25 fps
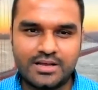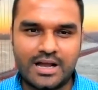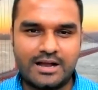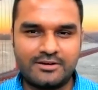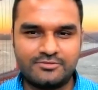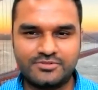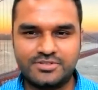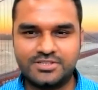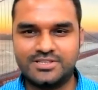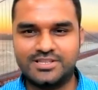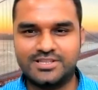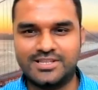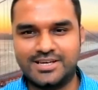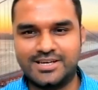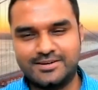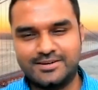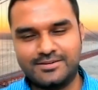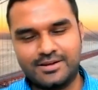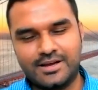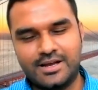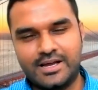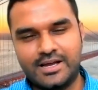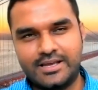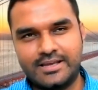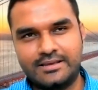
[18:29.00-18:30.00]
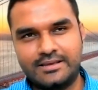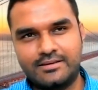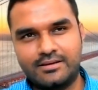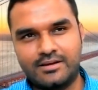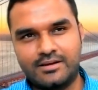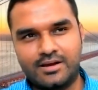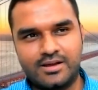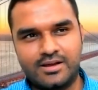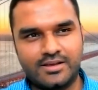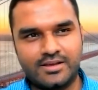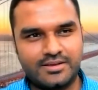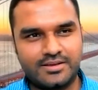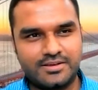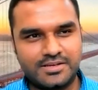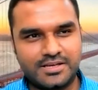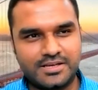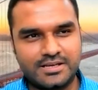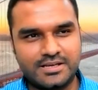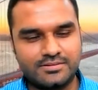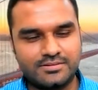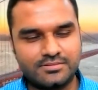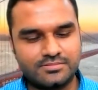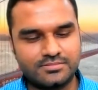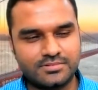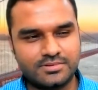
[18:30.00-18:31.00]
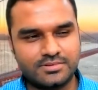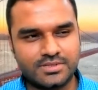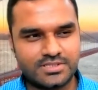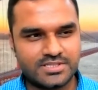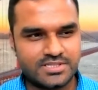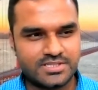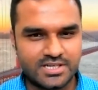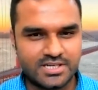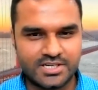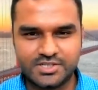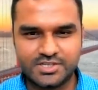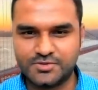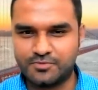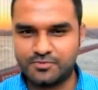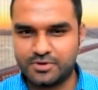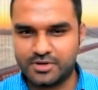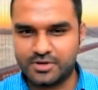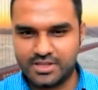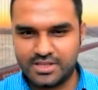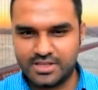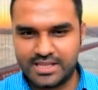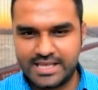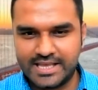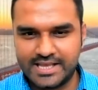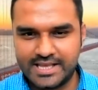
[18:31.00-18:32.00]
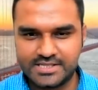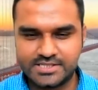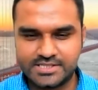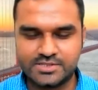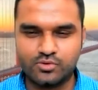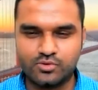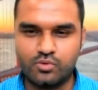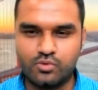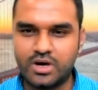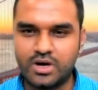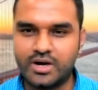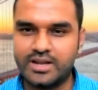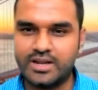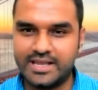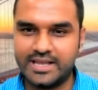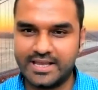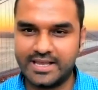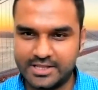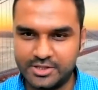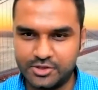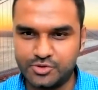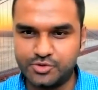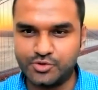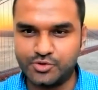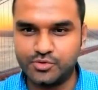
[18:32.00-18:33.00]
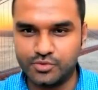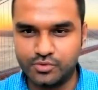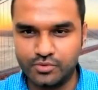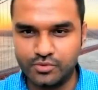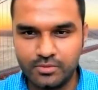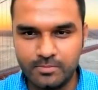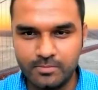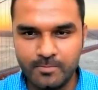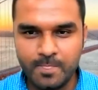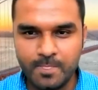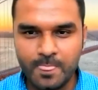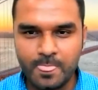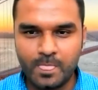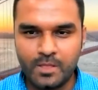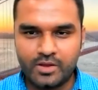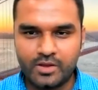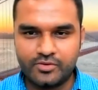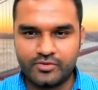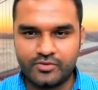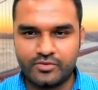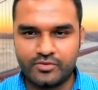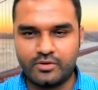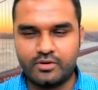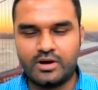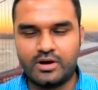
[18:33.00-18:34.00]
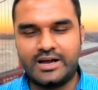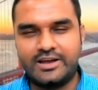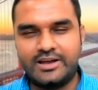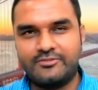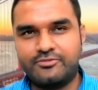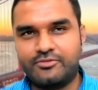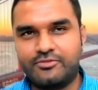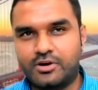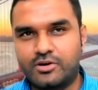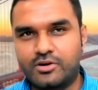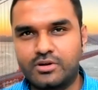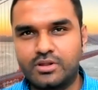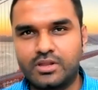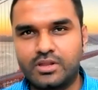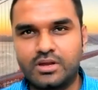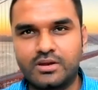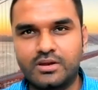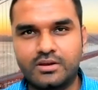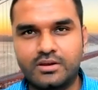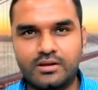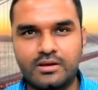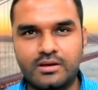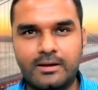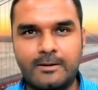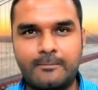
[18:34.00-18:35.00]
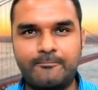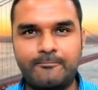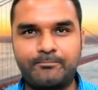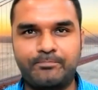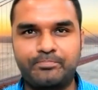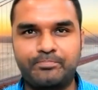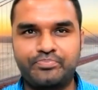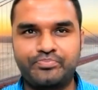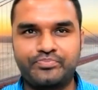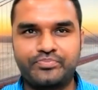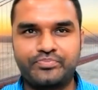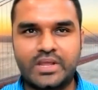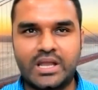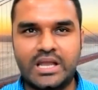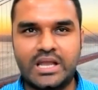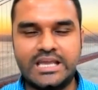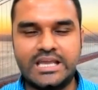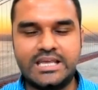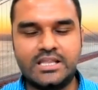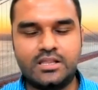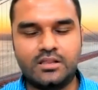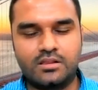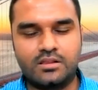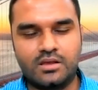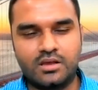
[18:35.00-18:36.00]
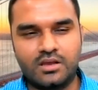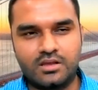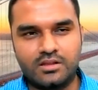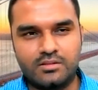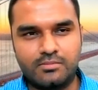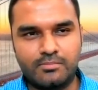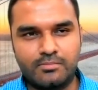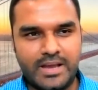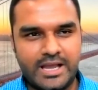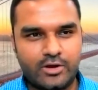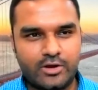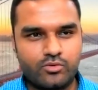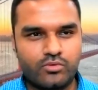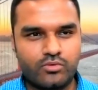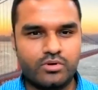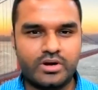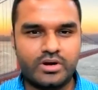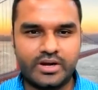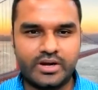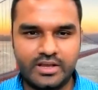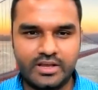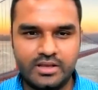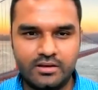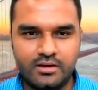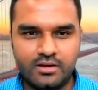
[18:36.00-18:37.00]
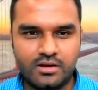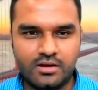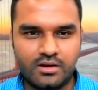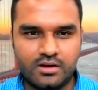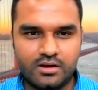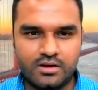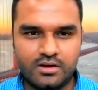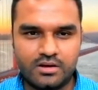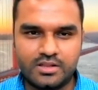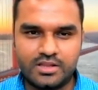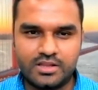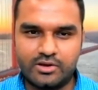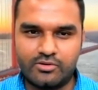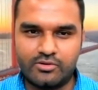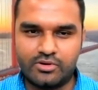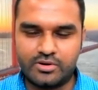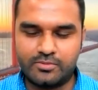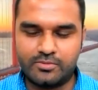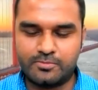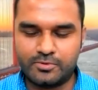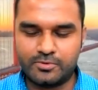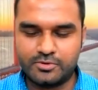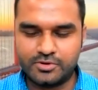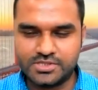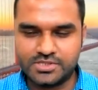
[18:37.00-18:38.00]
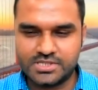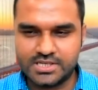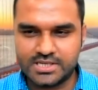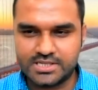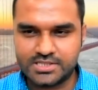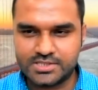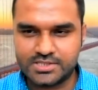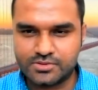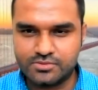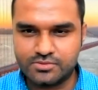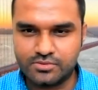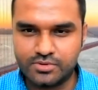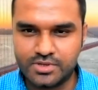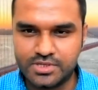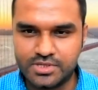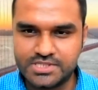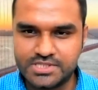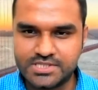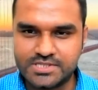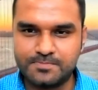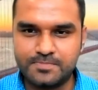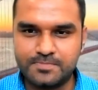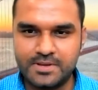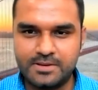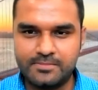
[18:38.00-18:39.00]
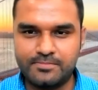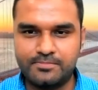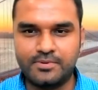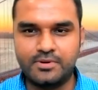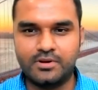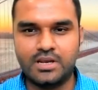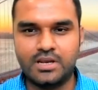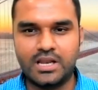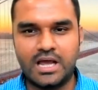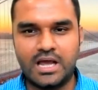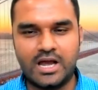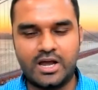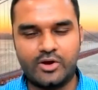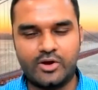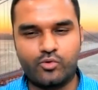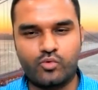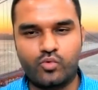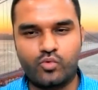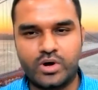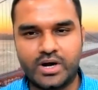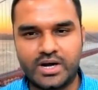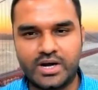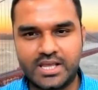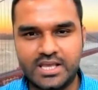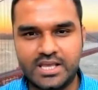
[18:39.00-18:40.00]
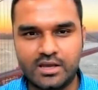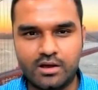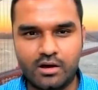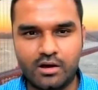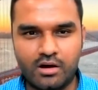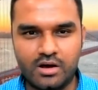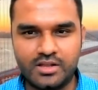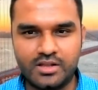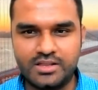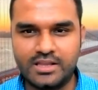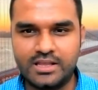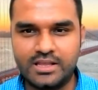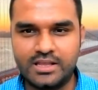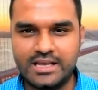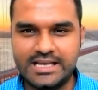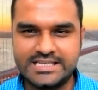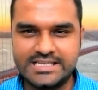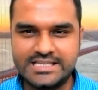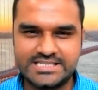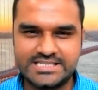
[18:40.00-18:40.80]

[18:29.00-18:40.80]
After that, I searched for the things what I can do. So I found that in Macquarie, there were projects which people are working on